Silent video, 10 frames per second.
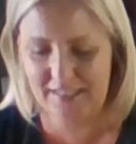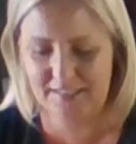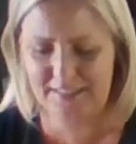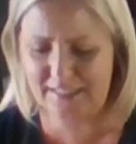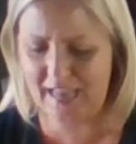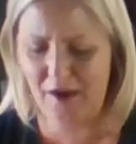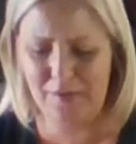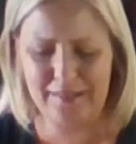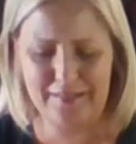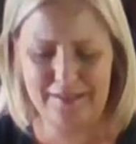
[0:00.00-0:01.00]
to see how
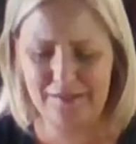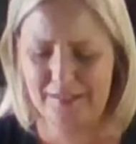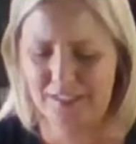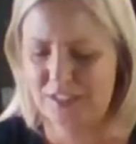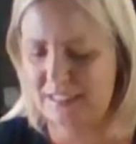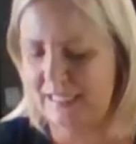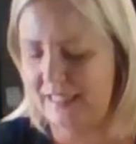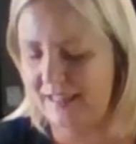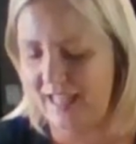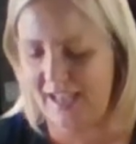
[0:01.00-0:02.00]
it literally just
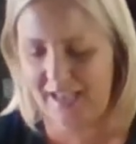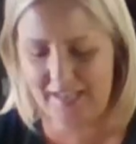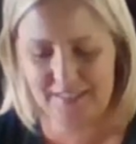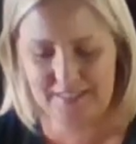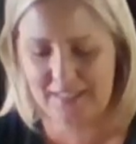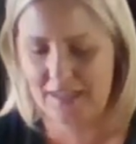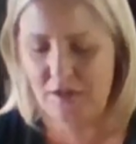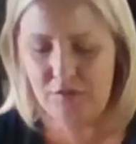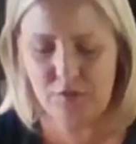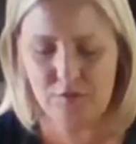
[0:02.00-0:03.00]
glides
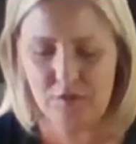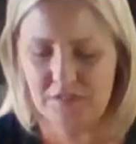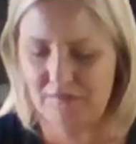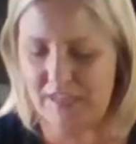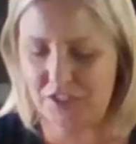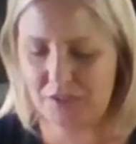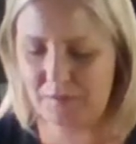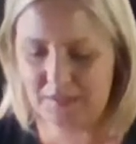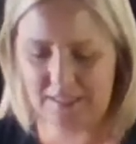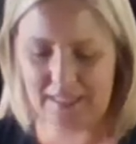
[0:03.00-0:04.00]
through those
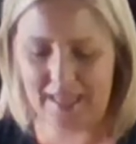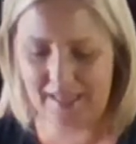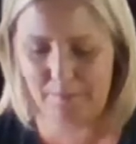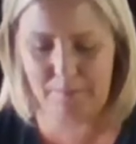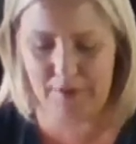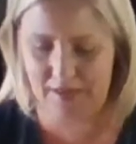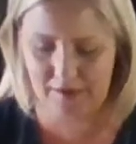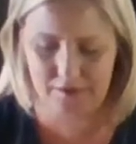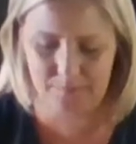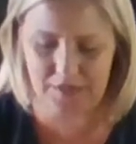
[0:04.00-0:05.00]
vegetables like
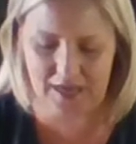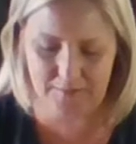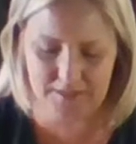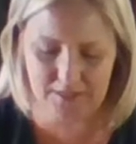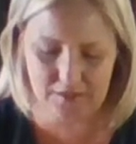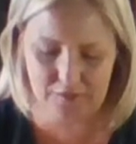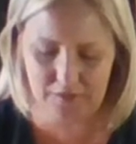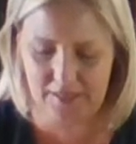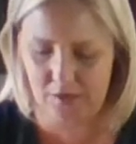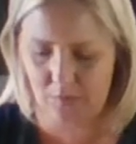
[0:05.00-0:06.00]
butter.
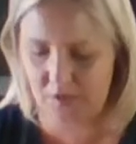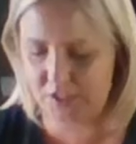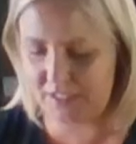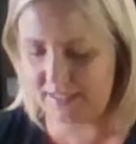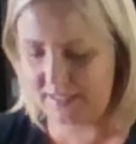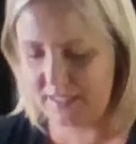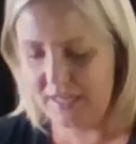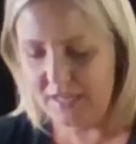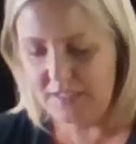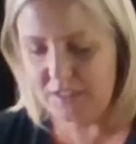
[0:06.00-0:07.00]
Absolutely gorgeous.
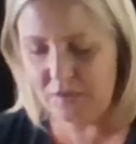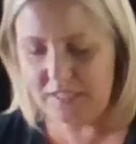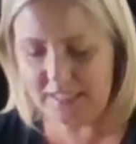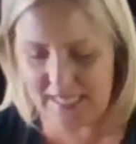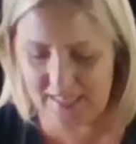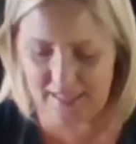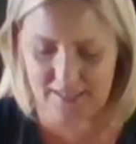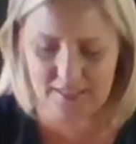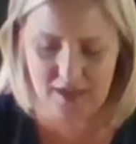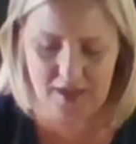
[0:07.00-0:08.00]
So you can take
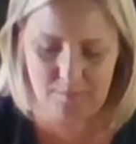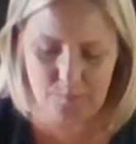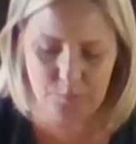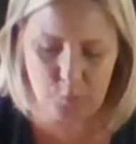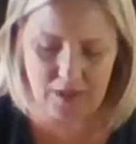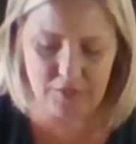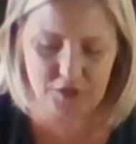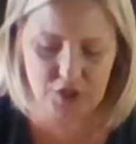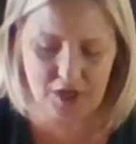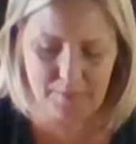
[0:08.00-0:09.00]
that time while they're
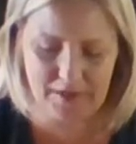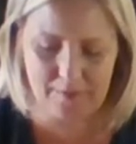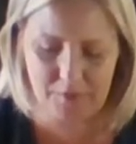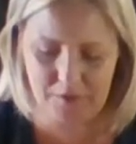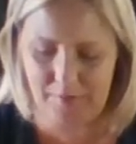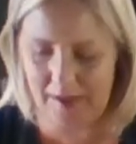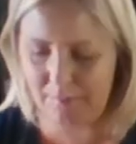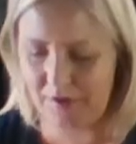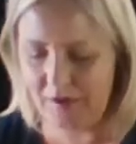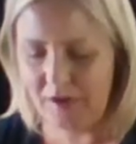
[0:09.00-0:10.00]
chopping up their
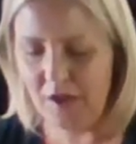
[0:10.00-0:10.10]
pepper